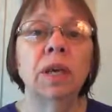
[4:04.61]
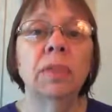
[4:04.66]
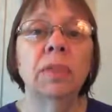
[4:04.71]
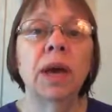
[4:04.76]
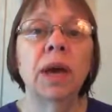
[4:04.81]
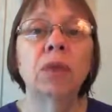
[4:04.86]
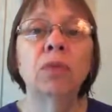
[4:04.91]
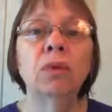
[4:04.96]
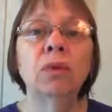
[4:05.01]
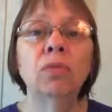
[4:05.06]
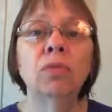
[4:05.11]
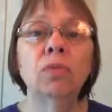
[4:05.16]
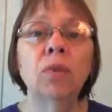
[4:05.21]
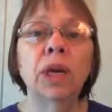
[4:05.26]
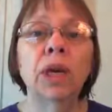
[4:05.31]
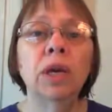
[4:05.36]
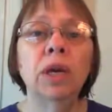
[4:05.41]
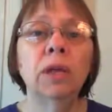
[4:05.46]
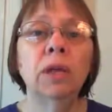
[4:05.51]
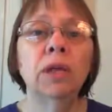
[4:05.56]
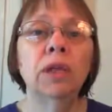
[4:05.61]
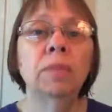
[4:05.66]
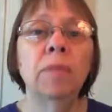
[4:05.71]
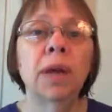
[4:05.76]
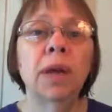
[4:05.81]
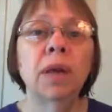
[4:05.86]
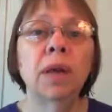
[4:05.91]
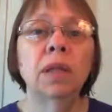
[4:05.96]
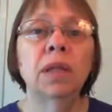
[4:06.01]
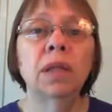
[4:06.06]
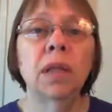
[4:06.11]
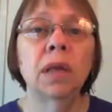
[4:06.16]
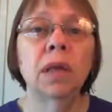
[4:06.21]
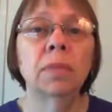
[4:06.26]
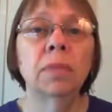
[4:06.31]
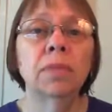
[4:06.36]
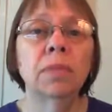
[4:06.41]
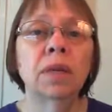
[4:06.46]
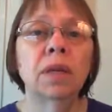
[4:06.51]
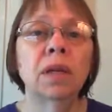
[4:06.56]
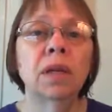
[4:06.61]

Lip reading: how can we expect them